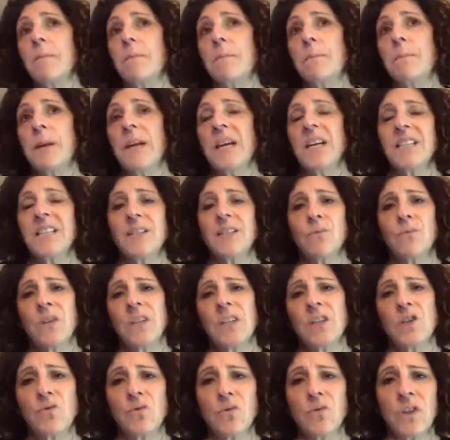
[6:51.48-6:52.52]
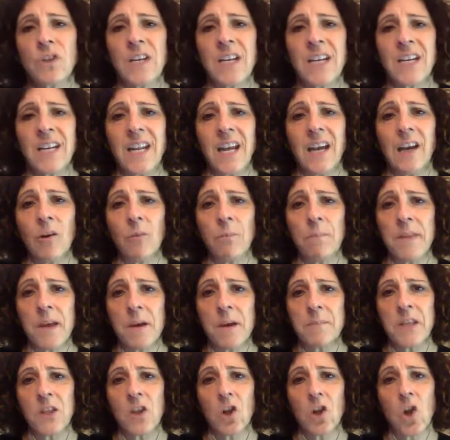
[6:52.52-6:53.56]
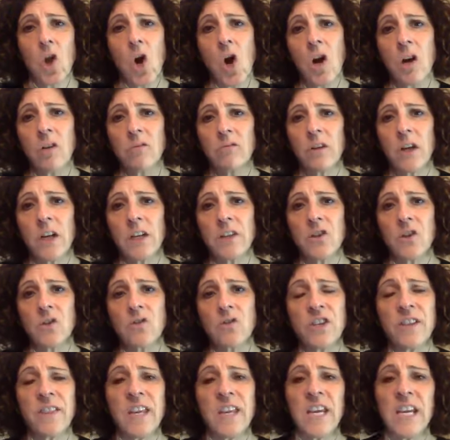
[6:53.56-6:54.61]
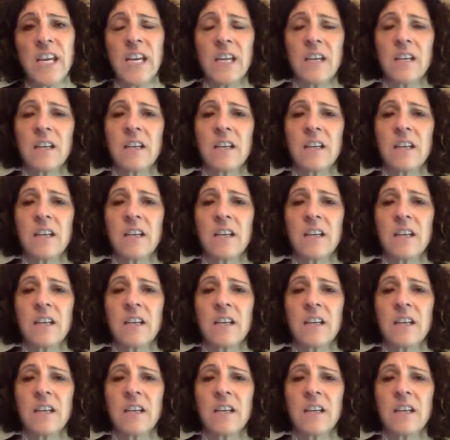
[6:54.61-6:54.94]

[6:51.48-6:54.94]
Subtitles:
because it really truly can help them in the long run, don't you think?